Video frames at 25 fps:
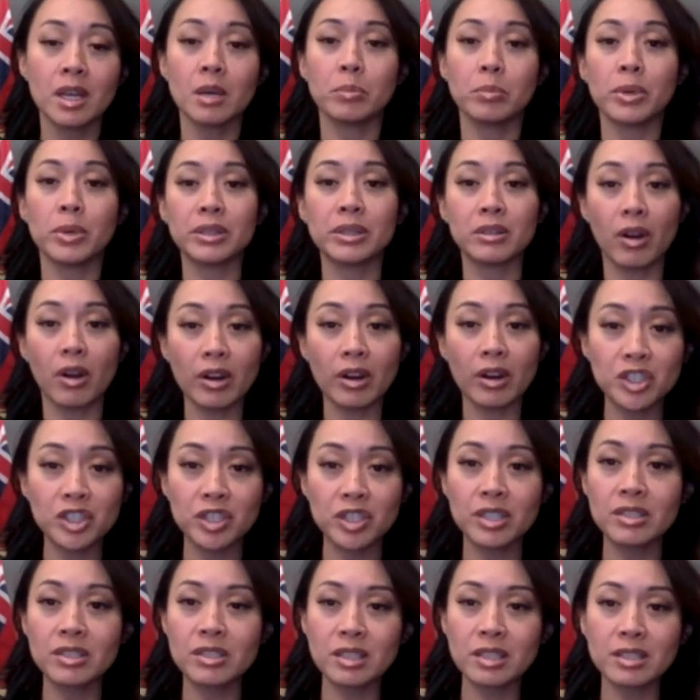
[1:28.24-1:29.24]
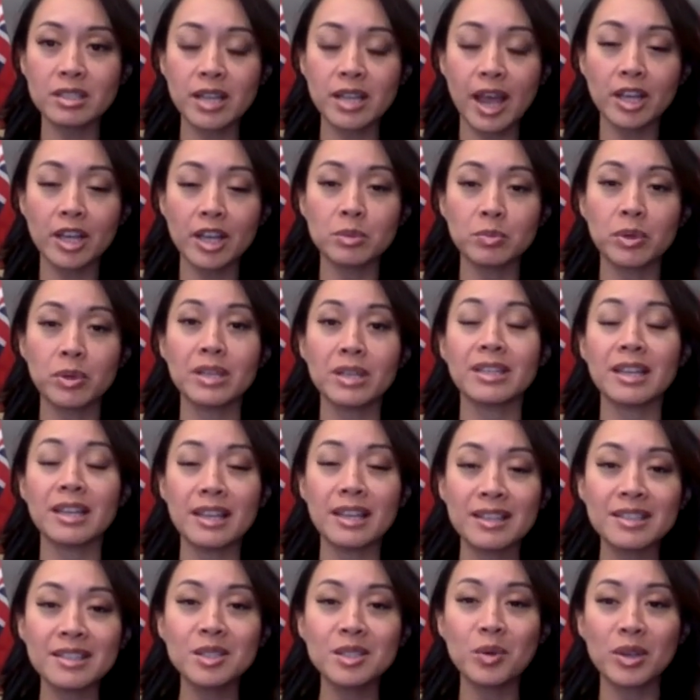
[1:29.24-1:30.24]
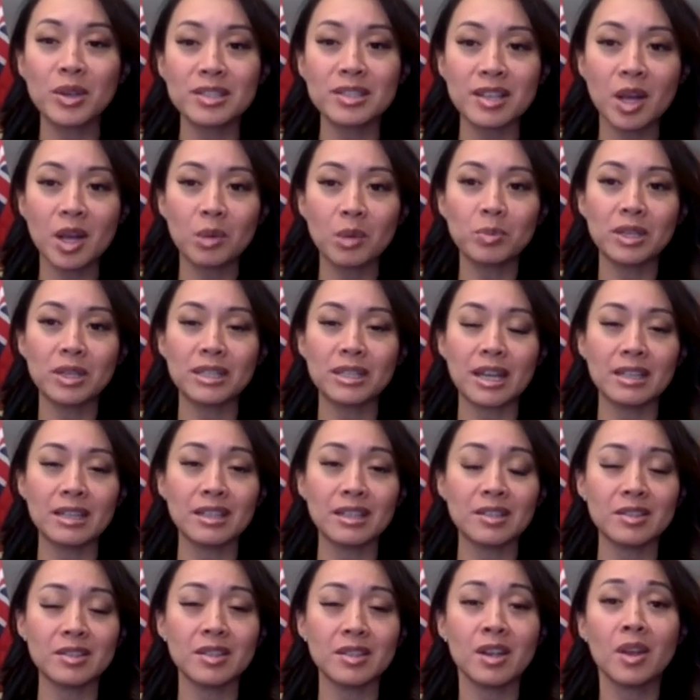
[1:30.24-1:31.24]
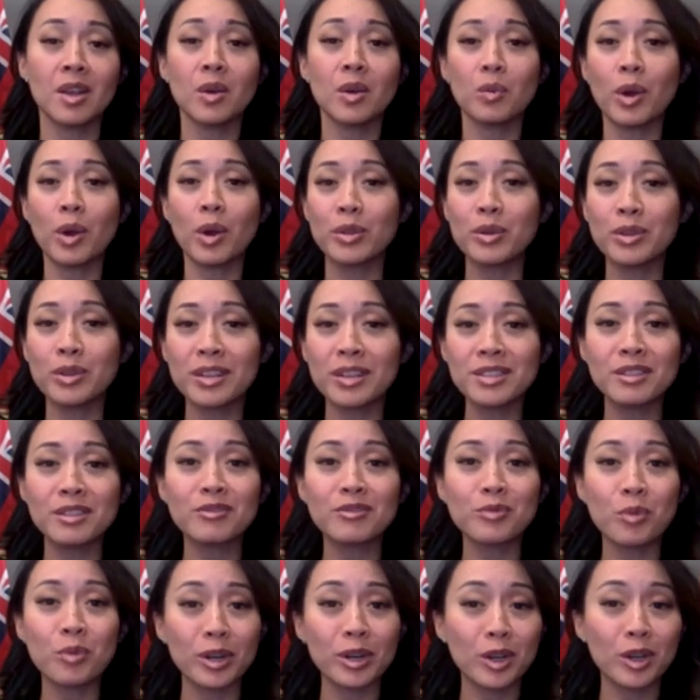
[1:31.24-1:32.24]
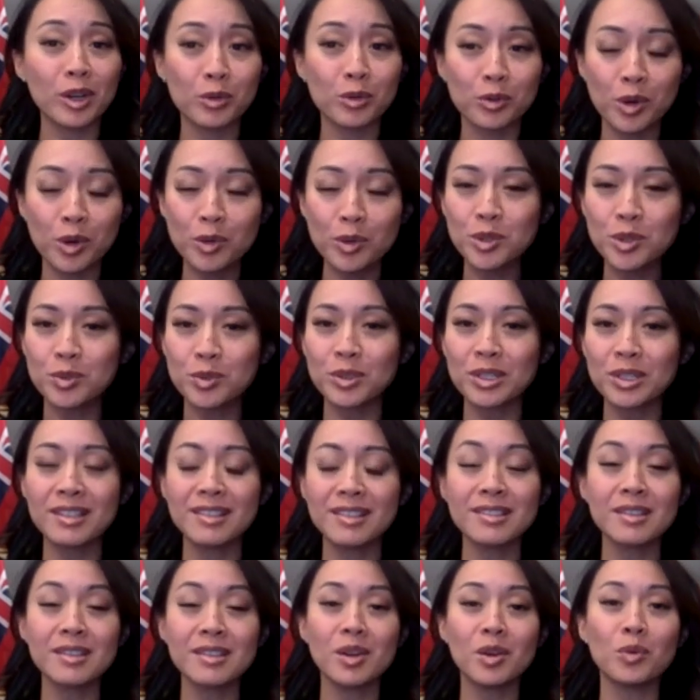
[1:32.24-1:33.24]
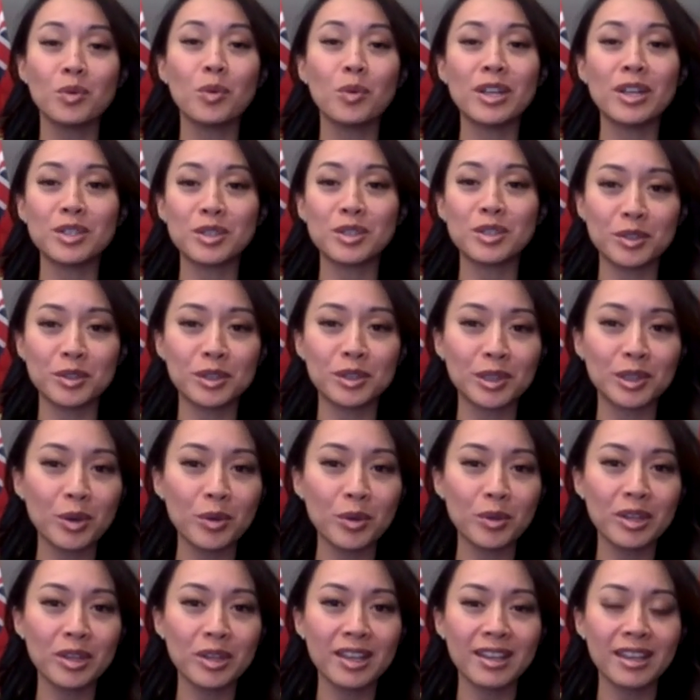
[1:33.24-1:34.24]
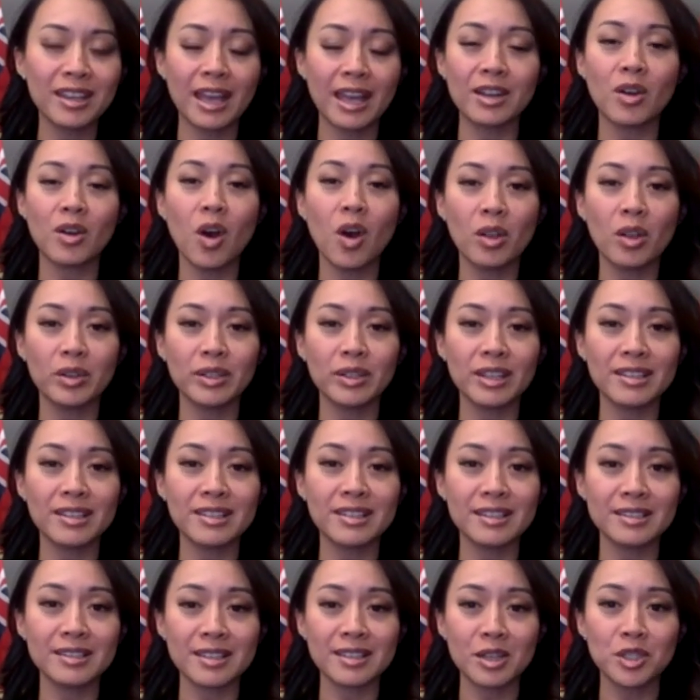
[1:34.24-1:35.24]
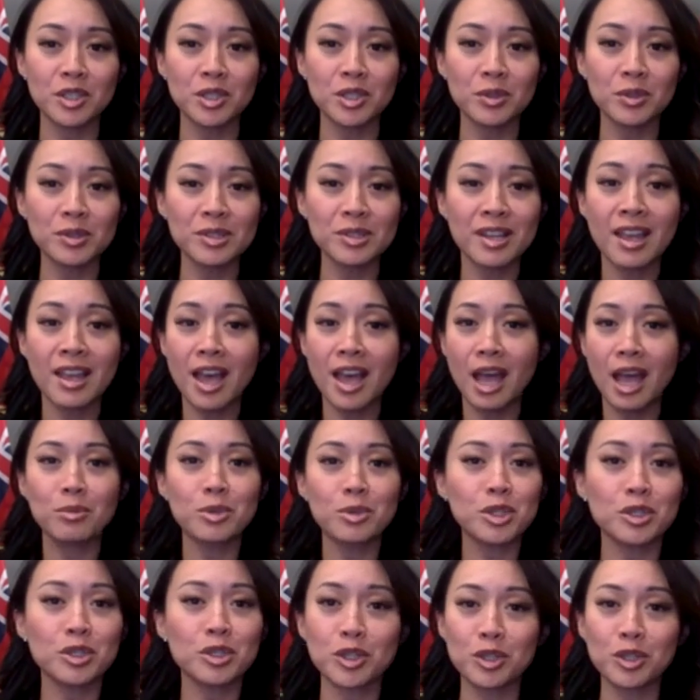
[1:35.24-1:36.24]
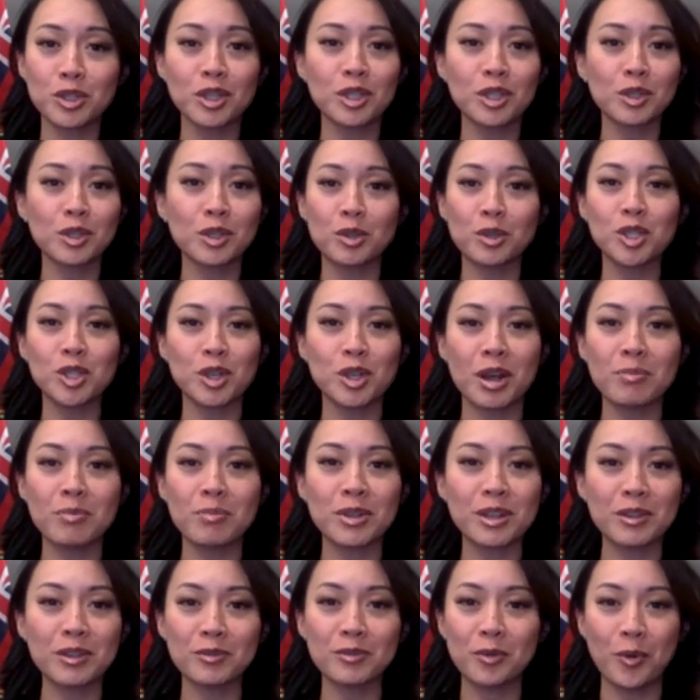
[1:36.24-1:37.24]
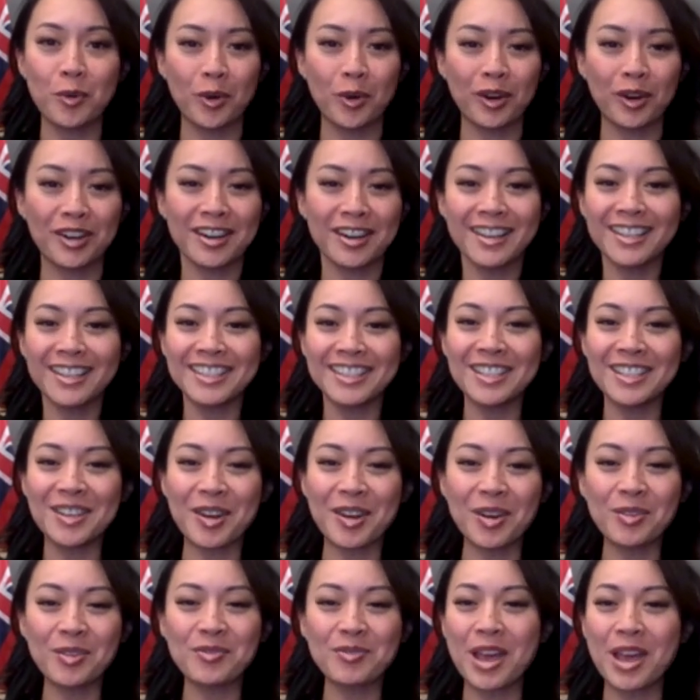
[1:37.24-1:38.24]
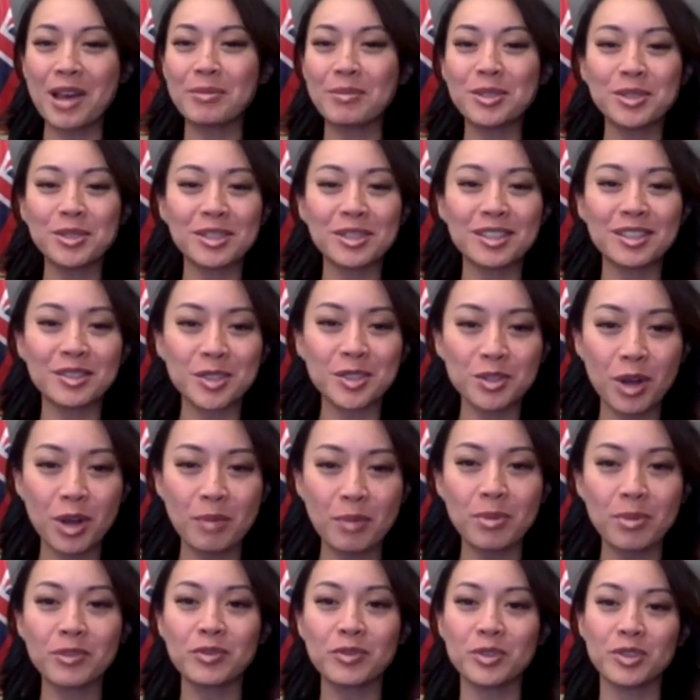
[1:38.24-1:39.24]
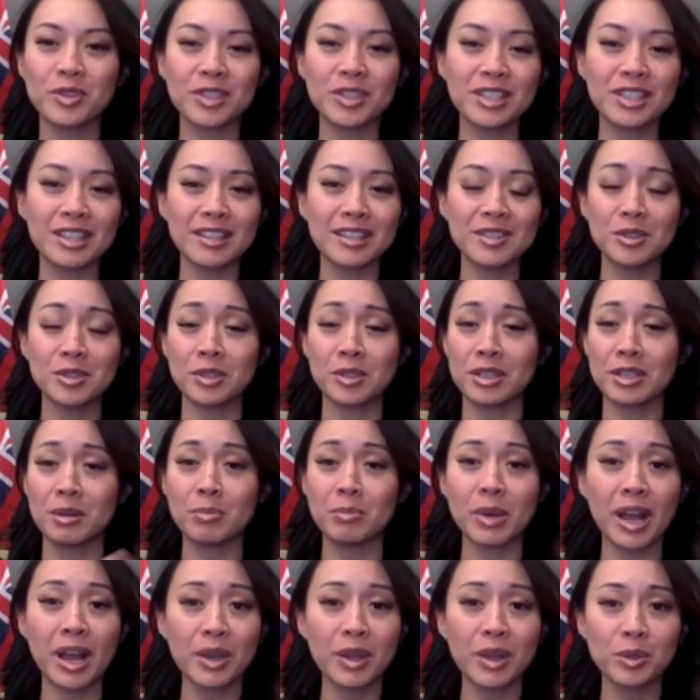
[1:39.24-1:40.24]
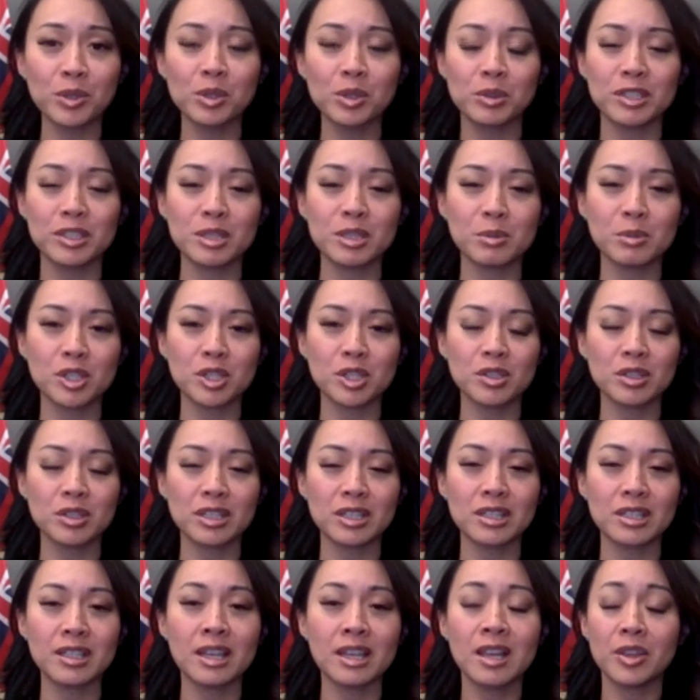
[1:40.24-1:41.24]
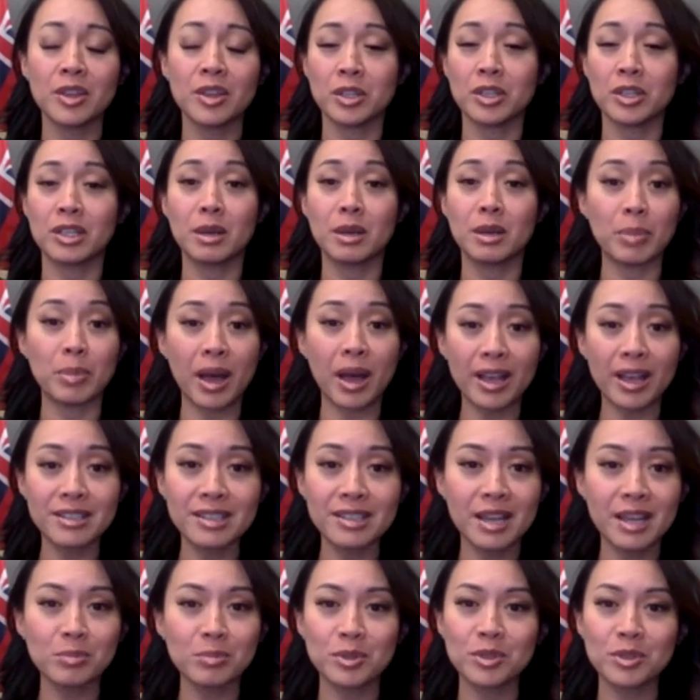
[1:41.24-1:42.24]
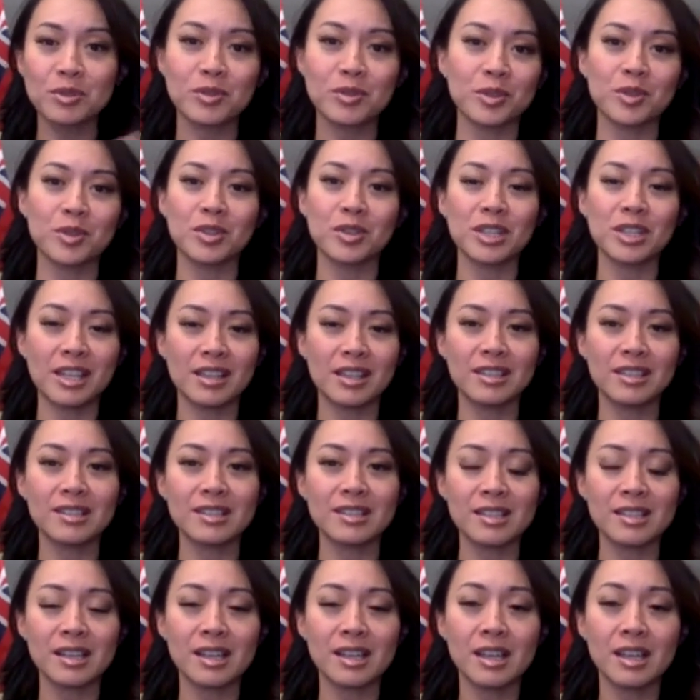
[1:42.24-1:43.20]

but our GST tax break is going to help Canadians, whether that's affording groceries, winter clothing, and holidays essentials. I'm sure you're going to go shopping families are going to go shopping for their kids. They're going to buy their Christmas tree. They're going to buy diapers for their kids.